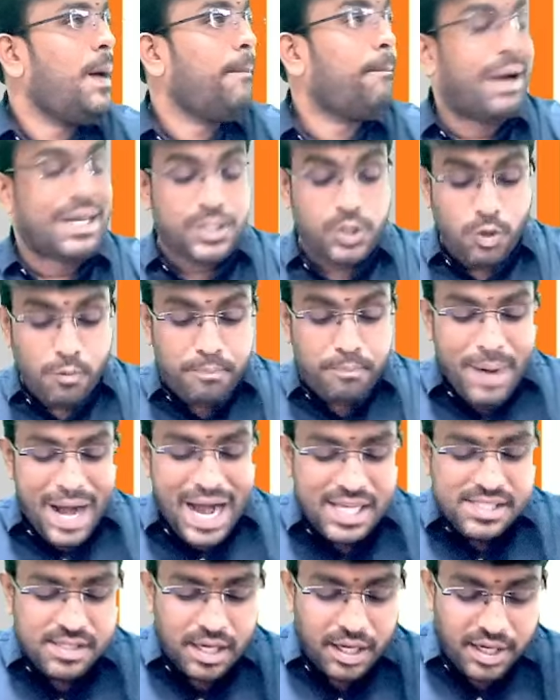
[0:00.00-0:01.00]
But to
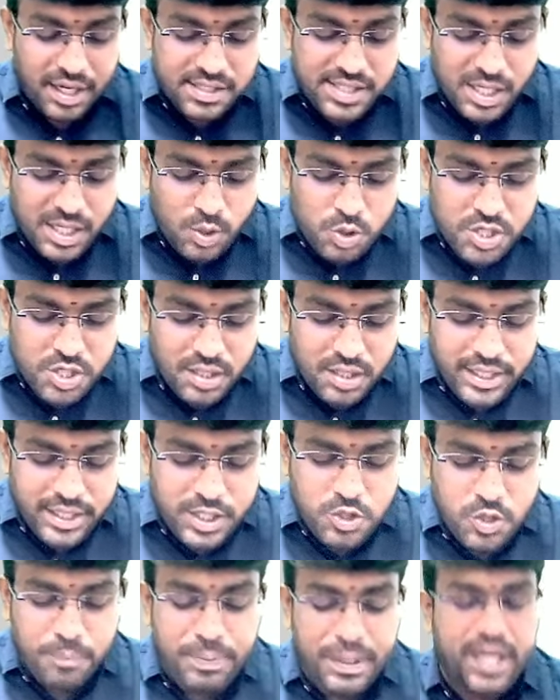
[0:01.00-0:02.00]
pass resolution there
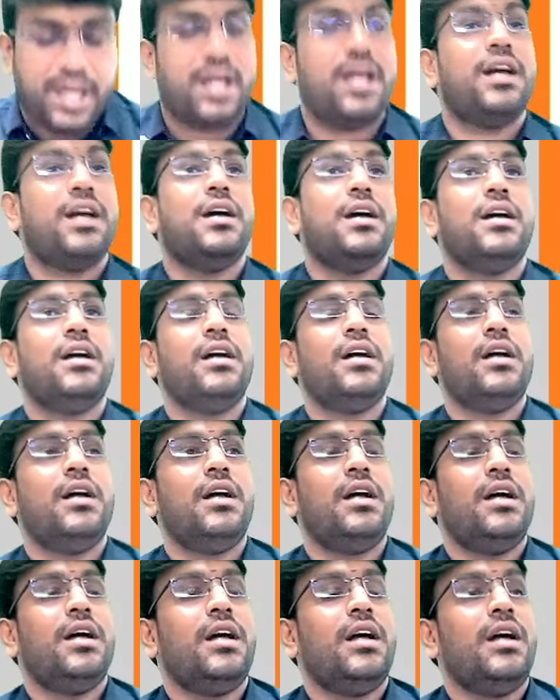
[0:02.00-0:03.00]
should be
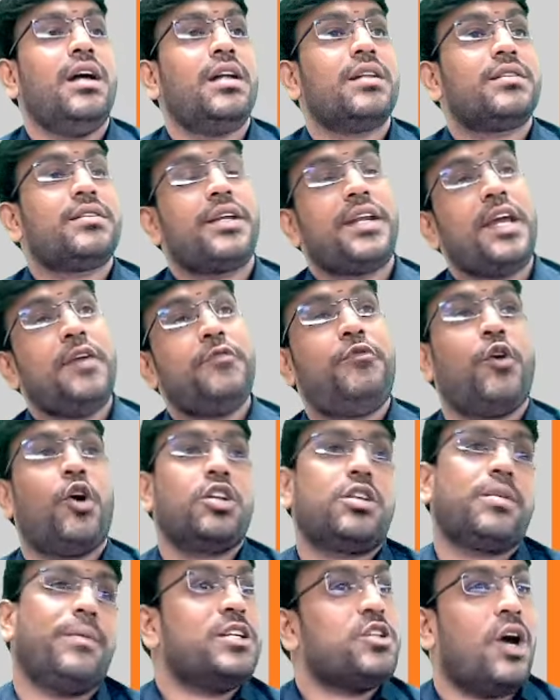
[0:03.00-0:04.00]

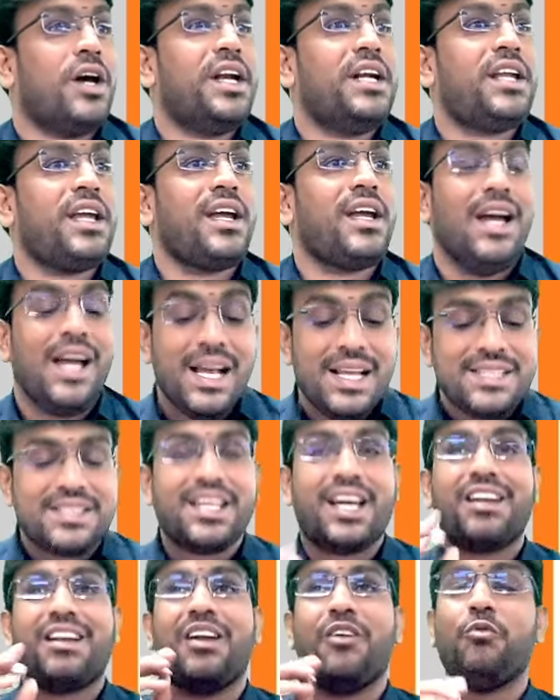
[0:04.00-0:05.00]
3/4 majority.
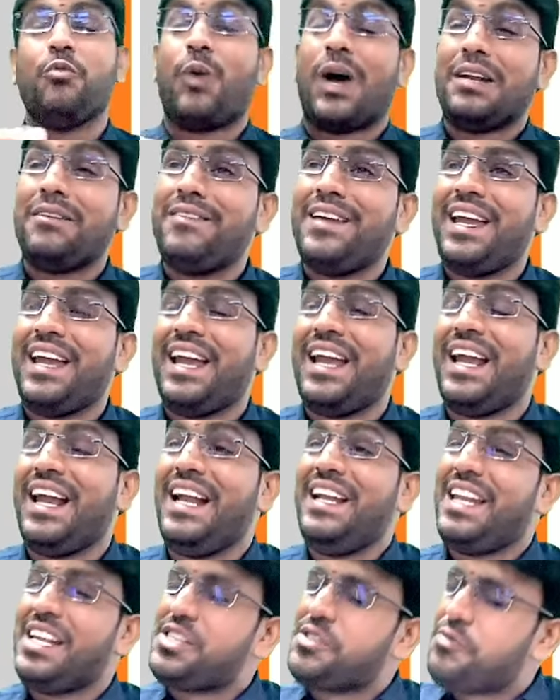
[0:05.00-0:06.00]
Sir, one way
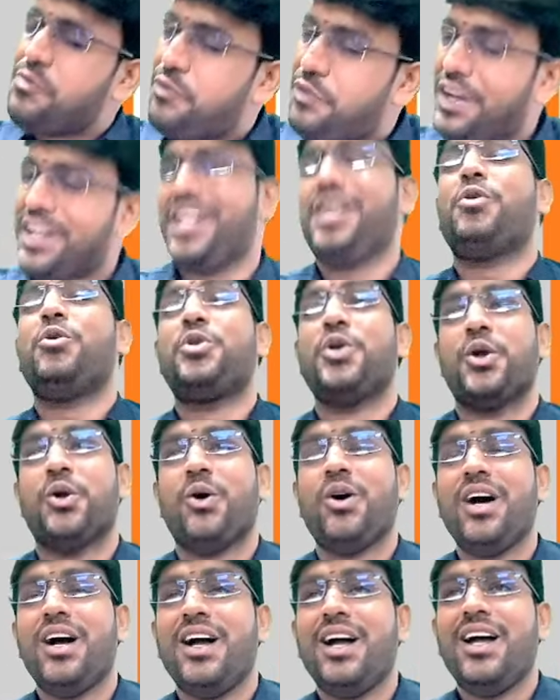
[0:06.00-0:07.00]
it is very good, you know.
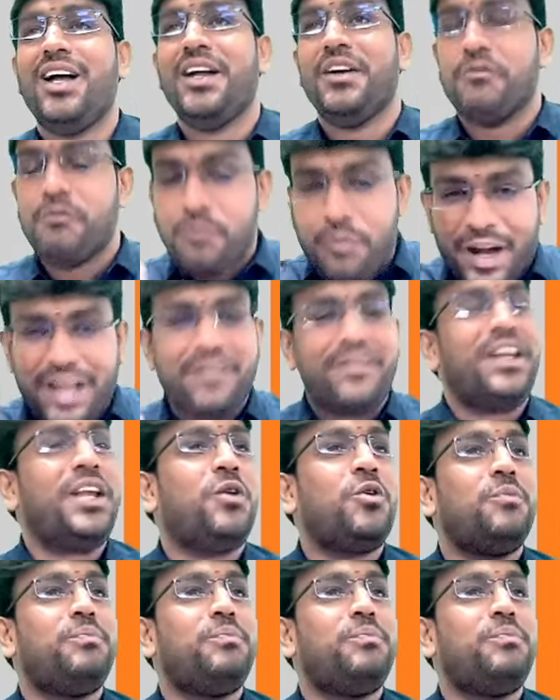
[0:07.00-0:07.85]
Why very good?